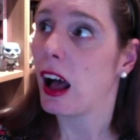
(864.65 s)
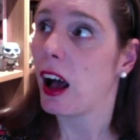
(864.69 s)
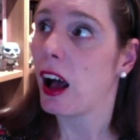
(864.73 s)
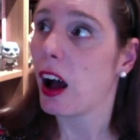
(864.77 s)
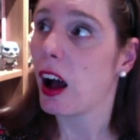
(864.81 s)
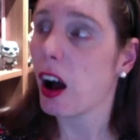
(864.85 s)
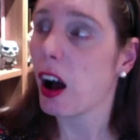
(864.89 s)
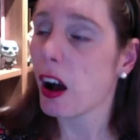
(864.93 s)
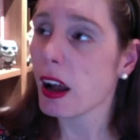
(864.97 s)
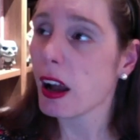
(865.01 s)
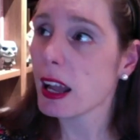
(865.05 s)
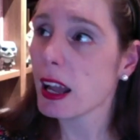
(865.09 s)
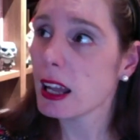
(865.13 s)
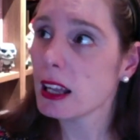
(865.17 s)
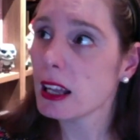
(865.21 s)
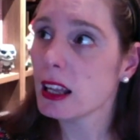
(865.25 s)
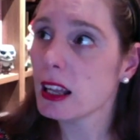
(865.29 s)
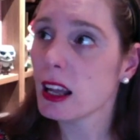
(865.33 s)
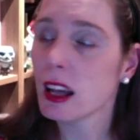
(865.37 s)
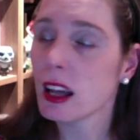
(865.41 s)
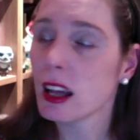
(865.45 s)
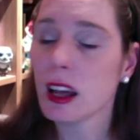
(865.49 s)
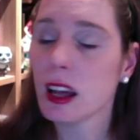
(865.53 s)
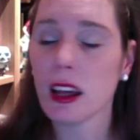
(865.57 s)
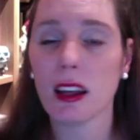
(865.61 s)
I
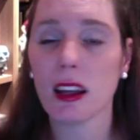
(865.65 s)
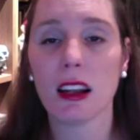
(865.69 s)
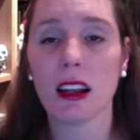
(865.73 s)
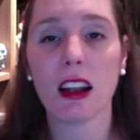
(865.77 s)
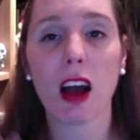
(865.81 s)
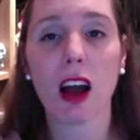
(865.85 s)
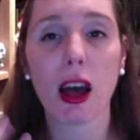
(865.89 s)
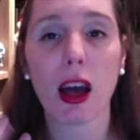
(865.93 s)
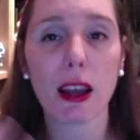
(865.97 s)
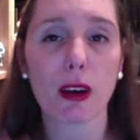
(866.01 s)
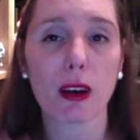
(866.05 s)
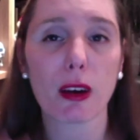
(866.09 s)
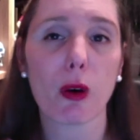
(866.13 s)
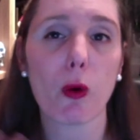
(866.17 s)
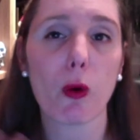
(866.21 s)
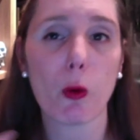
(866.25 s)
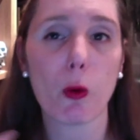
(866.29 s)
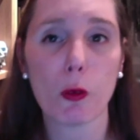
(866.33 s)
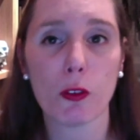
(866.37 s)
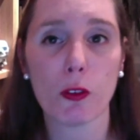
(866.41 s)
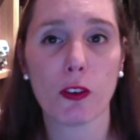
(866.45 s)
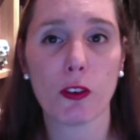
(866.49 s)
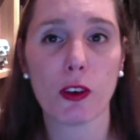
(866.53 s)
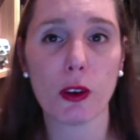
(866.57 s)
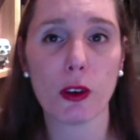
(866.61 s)
like all
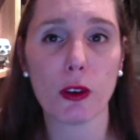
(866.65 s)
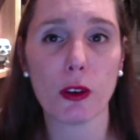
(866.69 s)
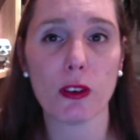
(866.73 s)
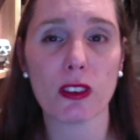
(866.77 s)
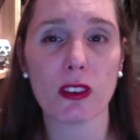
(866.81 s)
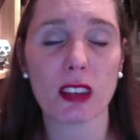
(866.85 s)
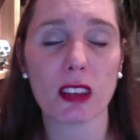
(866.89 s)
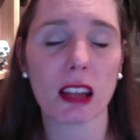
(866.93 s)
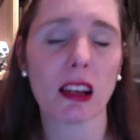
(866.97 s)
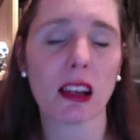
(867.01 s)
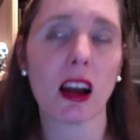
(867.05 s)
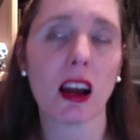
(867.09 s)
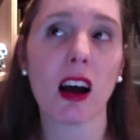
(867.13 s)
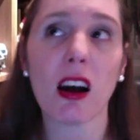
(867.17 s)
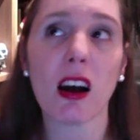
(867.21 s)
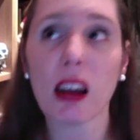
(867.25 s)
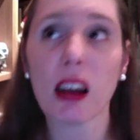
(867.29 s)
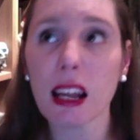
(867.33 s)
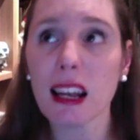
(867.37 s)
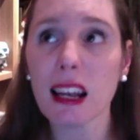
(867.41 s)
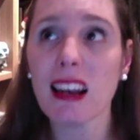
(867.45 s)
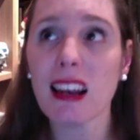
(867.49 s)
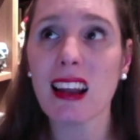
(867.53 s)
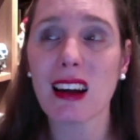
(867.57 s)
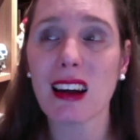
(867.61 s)
foods. And I
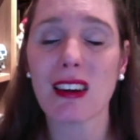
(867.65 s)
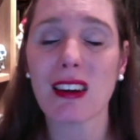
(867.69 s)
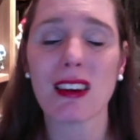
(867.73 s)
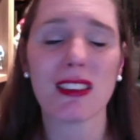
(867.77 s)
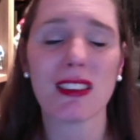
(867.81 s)
love